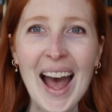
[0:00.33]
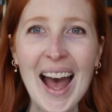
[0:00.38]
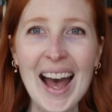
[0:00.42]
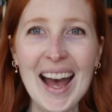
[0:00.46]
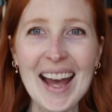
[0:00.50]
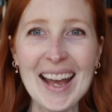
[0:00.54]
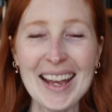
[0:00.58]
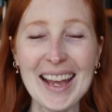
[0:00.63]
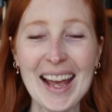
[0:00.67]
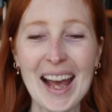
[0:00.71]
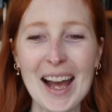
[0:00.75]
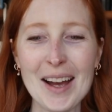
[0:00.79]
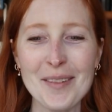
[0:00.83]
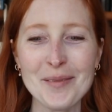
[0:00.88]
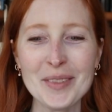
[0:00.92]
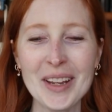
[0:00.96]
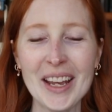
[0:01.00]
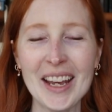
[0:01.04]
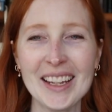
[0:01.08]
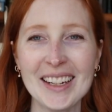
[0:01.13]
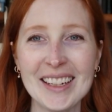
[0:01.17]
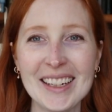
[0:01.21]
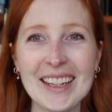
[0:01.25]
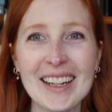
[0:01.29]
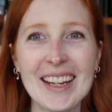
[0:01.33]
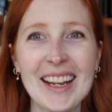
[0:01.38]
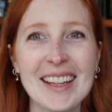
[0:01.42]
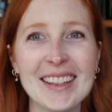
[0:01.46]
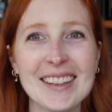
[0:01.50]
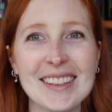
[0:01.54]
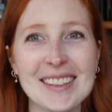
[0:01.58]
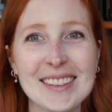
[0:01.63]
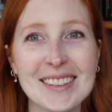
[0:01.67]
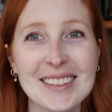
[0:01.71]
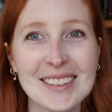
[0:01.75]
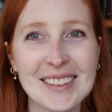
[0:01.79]
Hi, I'm Katie,
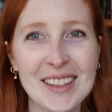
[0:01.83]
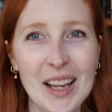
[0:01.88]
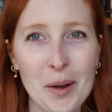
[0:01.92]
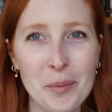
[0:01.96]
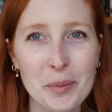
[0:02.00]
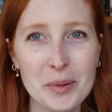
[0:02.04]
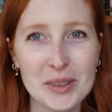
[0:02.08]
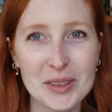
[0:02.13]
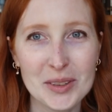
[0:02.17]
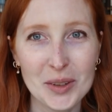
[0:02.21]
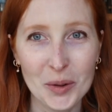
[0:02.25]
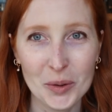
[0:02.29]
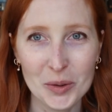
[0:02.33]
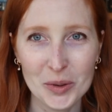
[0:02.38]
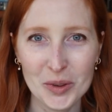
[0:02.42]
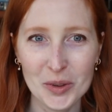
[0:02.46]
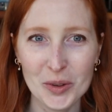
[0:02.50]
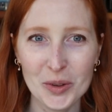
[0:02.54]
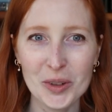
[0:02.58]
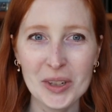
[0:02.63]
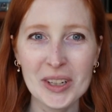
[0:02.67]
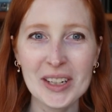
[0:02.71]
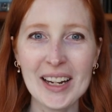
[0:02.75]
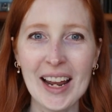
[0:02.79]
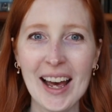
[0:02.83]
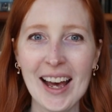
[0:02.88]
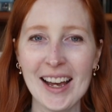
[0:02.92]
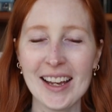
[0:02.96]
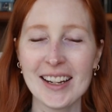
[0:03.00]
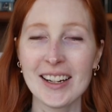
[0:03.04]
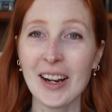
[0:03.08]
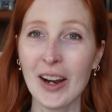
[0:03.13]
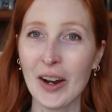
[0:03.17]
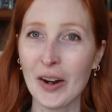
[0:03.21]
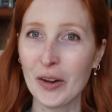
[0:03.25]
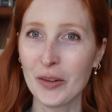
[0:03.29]
and this is episode
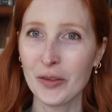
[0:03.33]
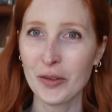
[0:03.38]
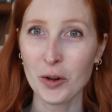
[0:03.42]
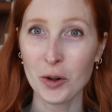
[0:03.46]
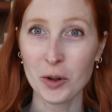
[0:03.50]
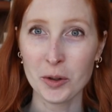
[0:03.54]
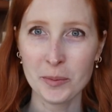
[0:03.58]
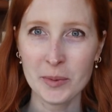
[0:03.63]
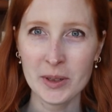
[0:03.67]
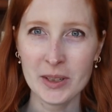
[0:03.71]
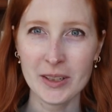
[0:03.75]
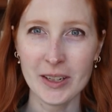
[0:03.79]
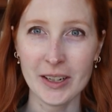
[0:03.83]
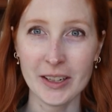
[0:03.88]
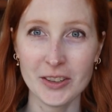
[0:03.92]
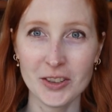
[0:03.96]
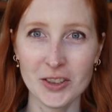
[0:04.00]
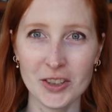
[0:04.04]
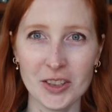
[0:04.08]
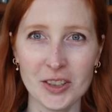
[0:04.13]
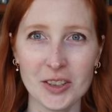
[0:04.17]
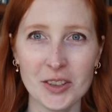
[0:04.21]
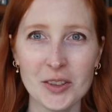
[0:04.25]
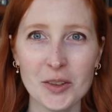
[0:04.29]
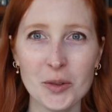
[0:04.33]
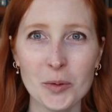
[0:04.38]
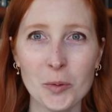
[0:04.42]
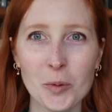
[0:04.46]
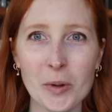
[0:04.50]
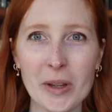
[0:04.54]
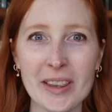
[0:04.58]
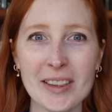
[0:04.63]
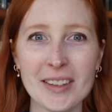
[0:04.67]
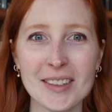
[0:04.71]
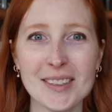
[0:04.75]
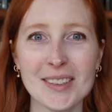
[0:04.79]
39 of Ornamentations
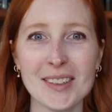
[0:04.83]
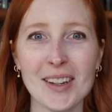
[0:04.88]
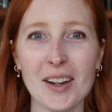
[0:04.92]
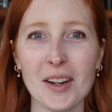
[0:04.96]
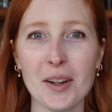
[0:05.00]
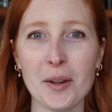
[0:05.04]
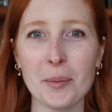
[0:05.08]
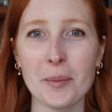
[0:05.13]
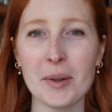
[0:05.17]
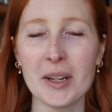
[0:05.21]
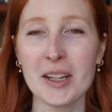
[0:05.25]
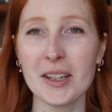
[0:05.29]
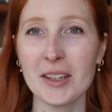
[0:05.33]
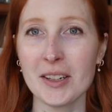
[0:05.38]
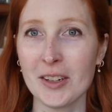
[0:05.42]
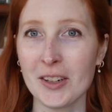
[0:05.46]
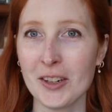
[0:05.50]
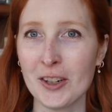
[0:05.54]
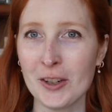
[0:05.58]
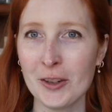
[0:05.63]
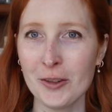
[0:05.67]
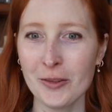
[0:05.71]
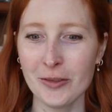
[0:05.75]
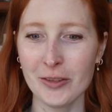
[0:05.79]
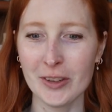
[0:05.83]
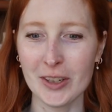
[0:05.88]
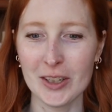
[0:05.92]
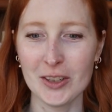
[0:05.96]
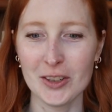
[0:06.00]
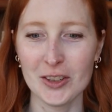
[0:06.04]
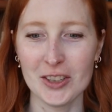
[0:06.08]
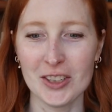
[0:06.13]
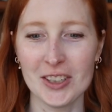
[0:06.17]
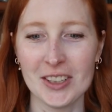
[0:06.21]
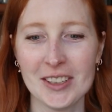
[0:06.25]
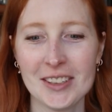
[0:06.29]
with some new
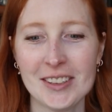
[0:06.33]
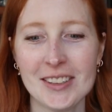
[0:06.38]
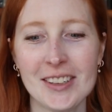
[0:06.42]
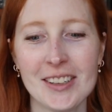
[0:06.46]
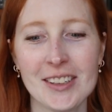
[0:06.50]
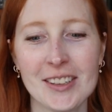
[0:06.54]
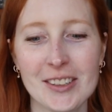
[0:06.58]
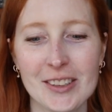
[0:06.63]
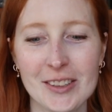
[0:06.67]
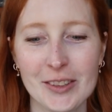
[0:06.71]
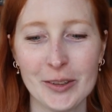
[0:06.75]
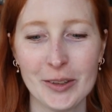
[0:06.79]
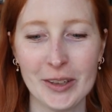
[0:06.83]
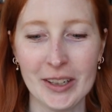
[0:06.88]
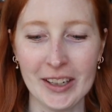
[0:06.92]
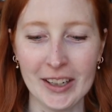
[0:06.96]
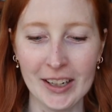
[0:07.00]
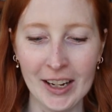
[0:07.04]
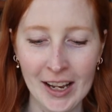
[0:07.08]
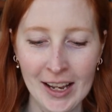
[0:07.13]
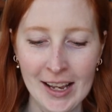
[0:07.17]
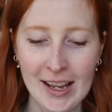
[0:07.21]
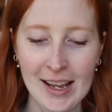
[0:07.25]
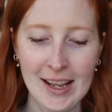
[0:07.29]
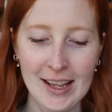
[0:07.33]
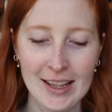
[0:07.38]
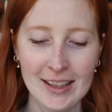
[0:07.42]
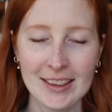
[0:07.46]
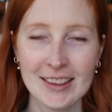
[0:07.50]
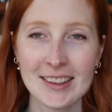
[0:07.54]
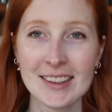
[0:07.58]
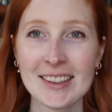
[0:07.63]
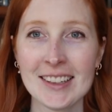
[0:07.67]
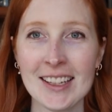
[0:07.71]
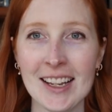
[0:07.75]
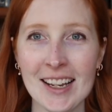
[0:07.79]
finishes, including
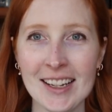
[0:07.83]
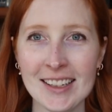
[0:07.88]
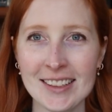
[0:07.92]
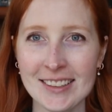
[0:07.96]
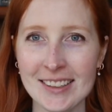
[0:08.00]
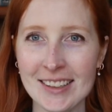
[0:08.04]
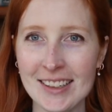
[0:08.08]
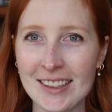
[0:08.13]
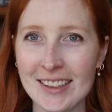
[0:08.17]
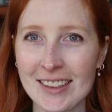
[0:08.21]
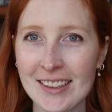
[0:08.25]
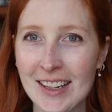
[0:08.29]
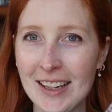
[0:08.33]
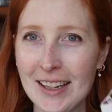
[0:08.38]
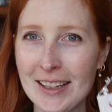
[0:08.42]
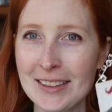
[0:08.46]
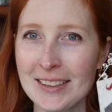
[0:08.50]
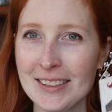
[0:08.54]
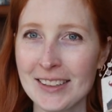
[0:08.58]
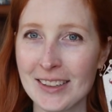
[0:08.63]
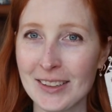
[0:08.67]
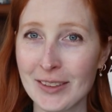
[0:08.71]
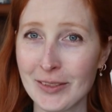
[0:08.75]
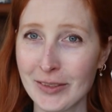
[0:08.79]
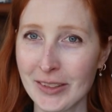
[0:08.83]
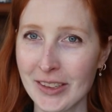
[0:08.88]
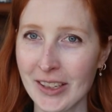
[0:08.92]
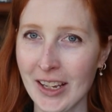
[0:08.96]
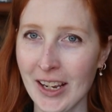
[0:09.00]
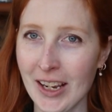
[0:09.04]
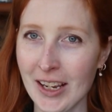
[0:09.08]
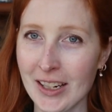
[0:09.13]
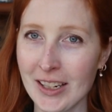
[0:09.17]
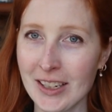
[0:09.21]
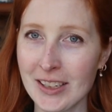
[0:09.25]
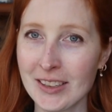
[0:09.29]
lots and lots of
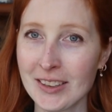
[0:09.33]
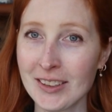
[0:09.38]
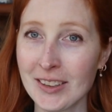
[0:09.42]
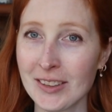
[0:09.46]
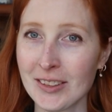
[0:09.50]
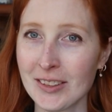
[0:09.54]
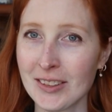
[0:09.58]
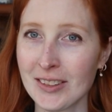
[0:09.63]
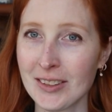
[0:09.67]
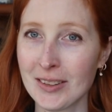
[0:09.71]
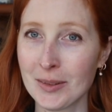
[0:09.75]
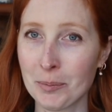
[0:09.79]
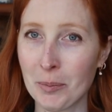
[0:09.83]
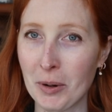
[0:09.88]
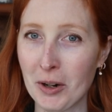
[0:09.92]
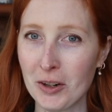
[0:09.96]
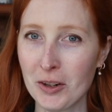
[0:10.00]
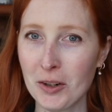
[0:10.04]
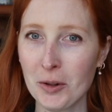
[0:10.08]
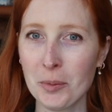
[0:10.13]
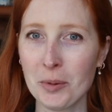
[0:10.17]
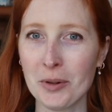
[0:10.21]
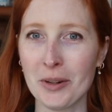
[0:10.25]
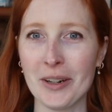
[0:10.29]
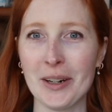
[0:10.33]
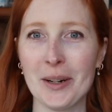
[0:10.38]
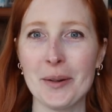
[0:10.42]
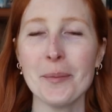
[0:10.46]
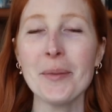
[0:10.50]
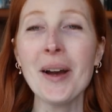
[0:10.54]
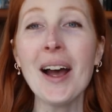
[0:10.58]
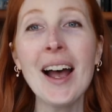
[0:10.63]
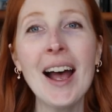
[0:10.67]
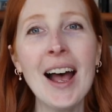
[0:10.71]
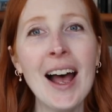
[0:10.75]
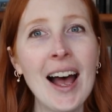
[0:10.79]
Katie's Sparkle
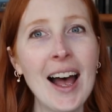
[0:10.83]
Prim.